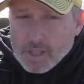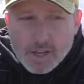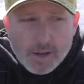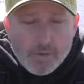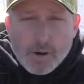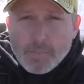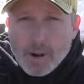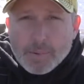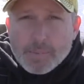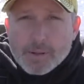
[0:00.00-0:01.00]
Uh, we'll
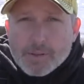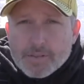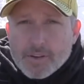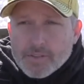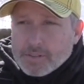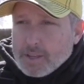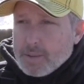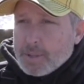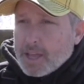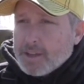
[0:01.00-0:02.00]
probably put this on the
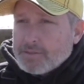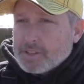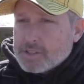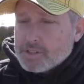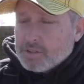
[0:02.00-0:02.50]
Team Catfish